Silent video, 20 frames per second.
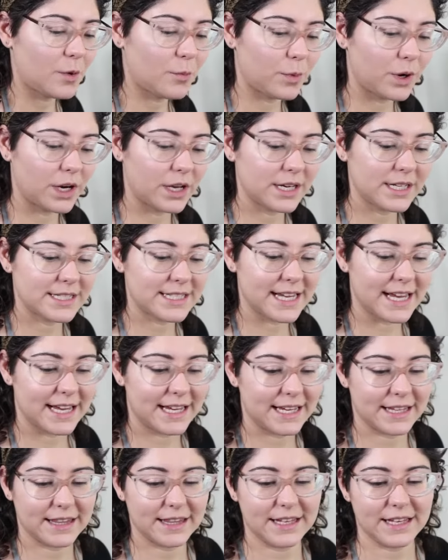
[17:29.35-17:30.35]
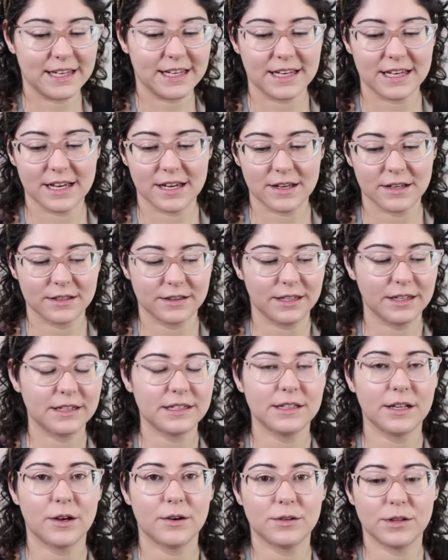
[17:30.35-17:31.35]
We're gonna take the
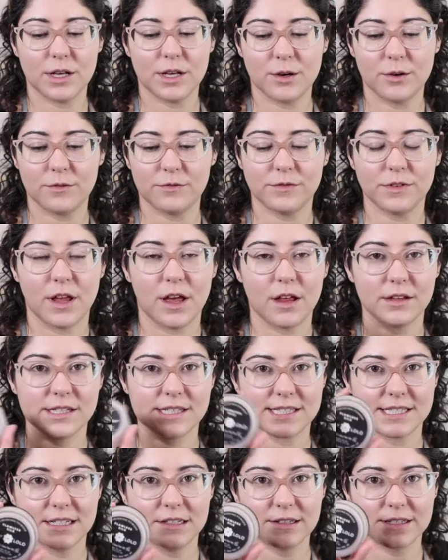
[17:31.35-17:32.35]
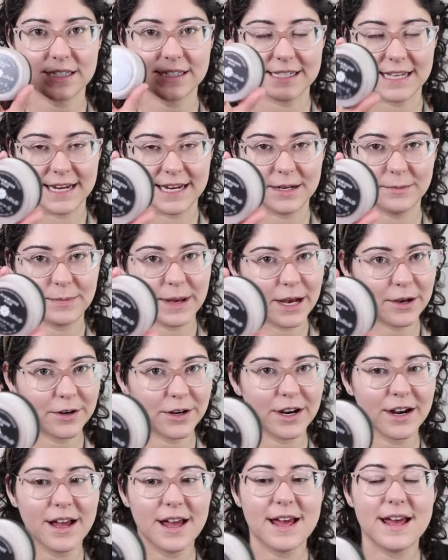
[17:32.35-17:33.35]
Lily Lolo Flawless Silk Setting
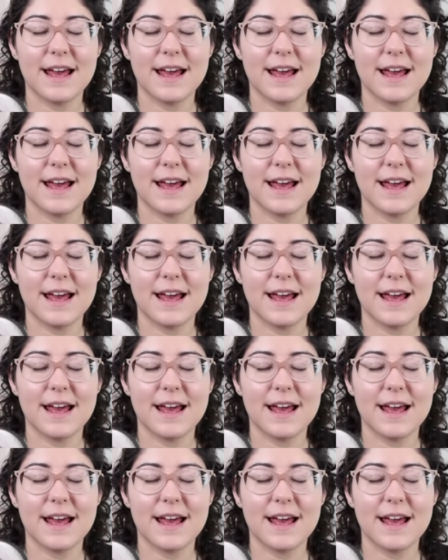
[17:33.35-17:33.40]
Powder.